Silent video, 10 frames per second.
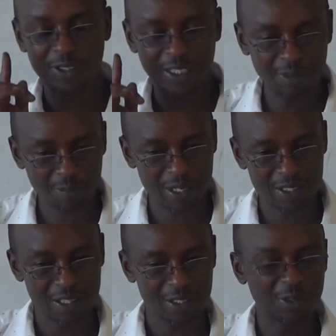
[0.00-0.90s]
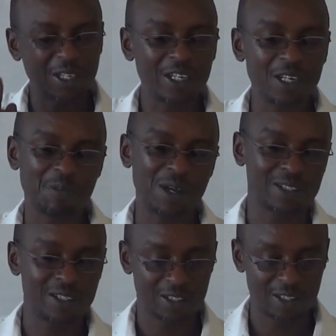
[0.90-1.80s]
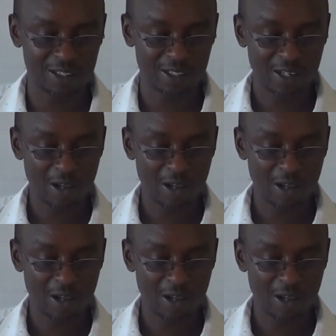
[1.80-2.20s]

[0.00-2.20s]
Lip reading: 10% or any percentage